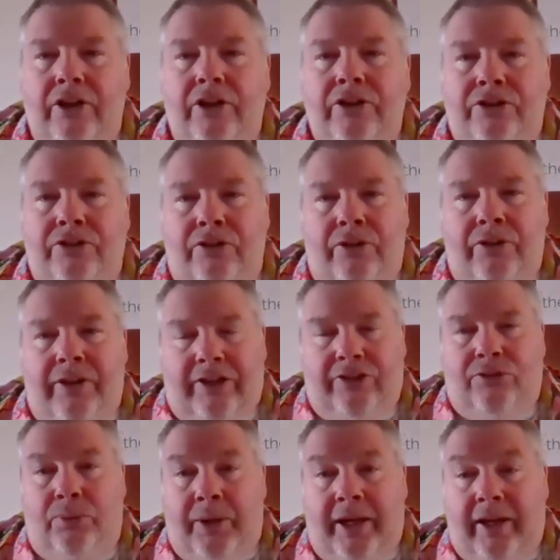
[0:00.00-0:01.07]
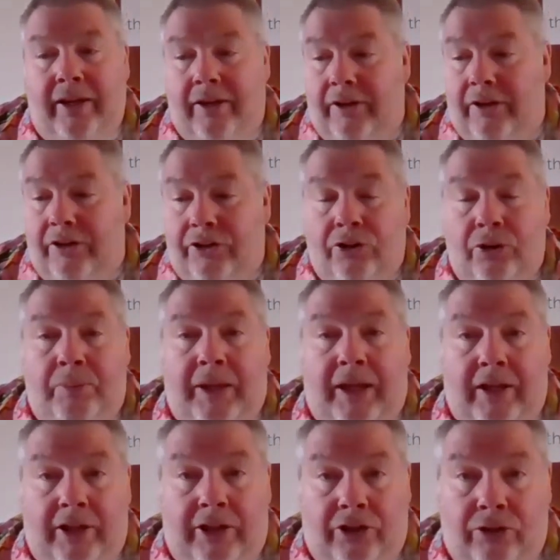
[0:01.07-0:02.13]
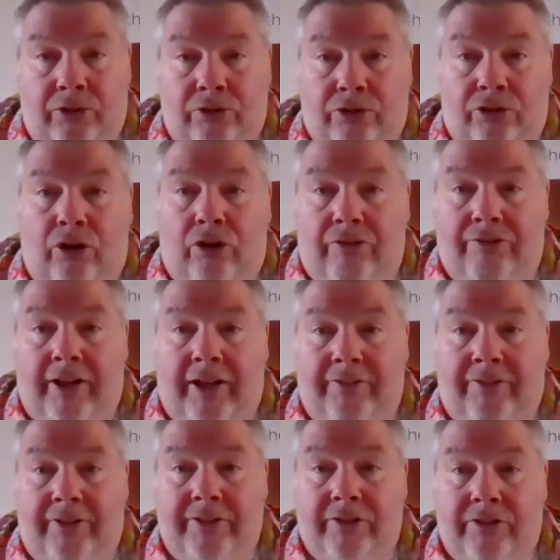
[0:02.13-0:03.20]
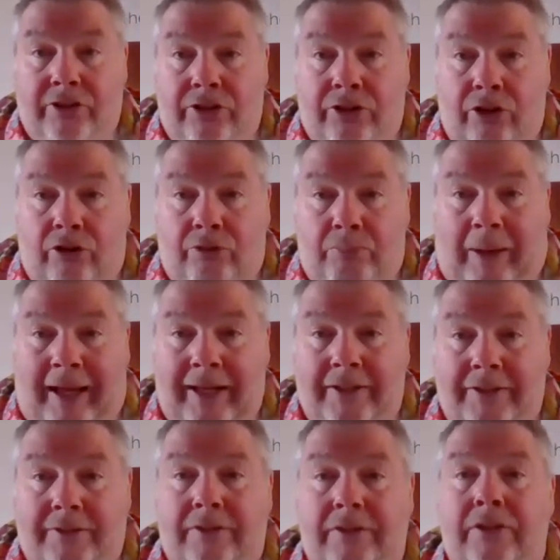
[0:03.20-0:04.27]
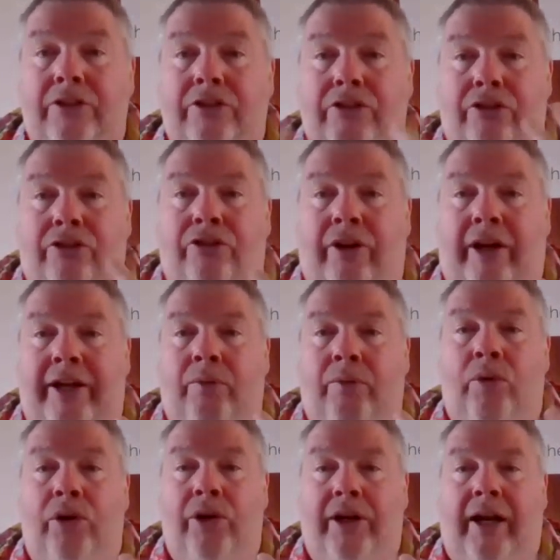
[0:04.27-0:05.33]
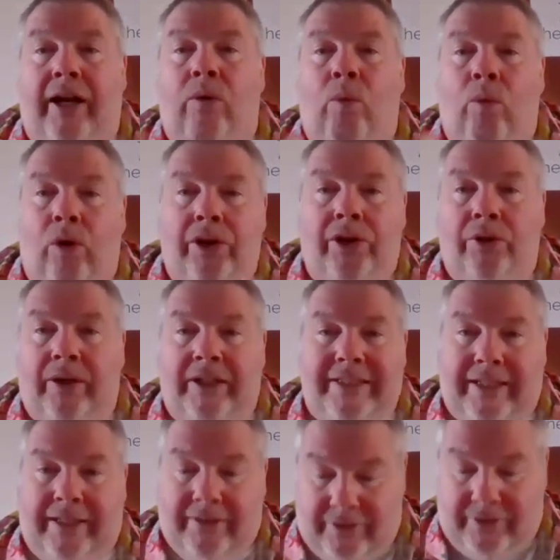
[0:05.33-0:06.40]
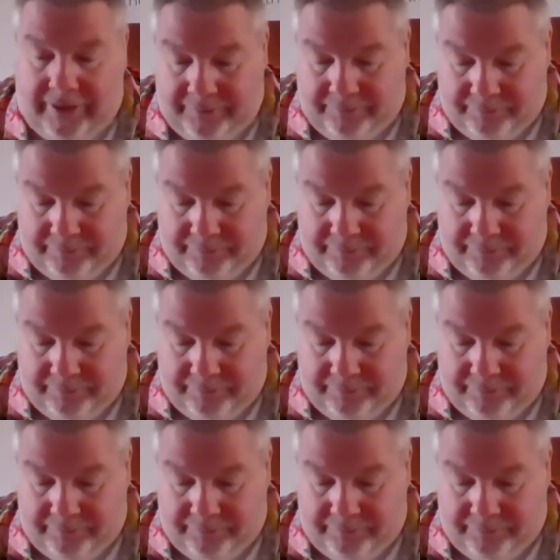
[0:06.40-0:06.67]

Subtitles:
So this way, you'll be able to use your flavors, your palate, to try and work out what you are tasting.